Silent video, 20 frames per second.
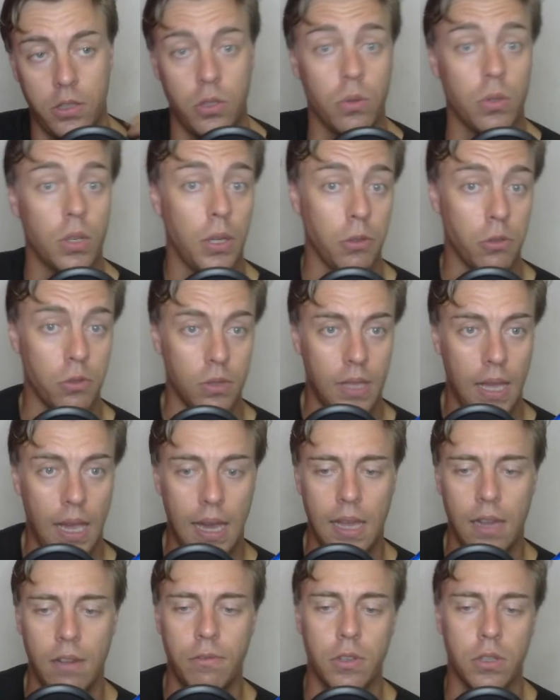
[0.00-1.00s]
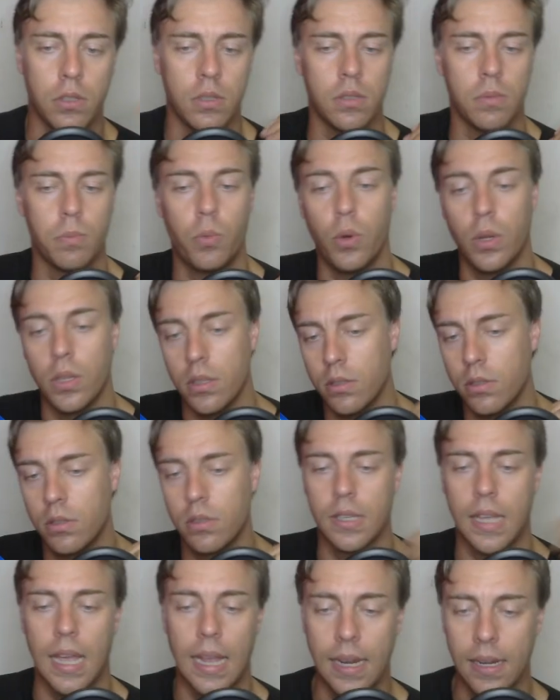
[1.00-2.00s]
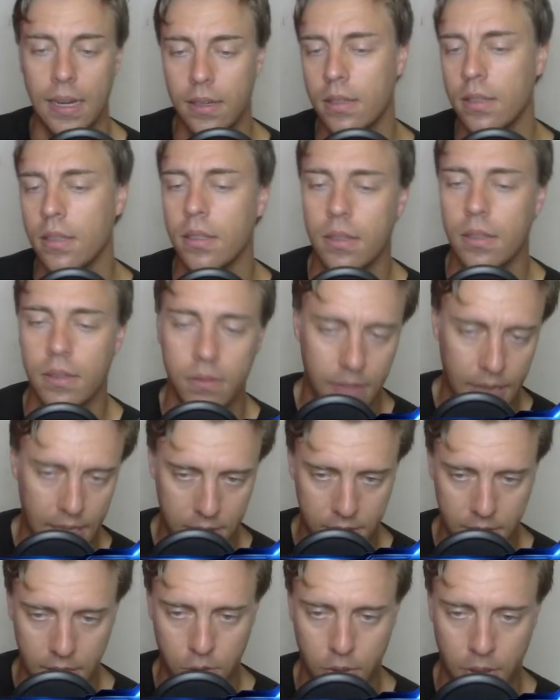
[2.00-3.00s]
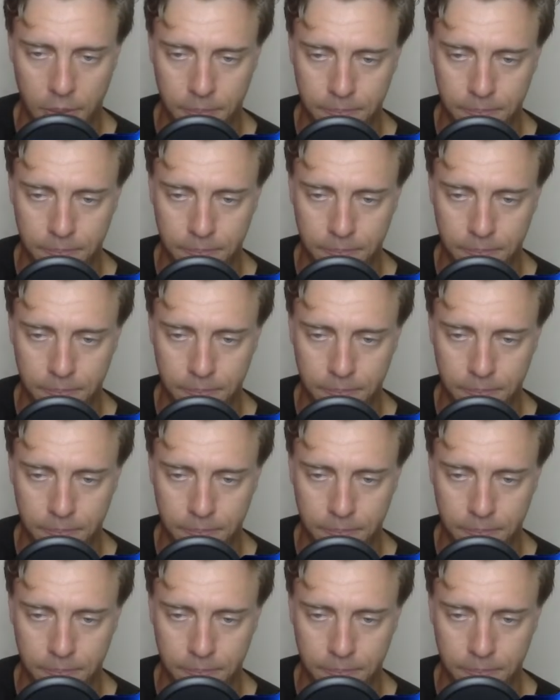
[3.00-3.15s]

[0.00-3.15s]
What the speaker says: you're going to gain versus points gained, etc.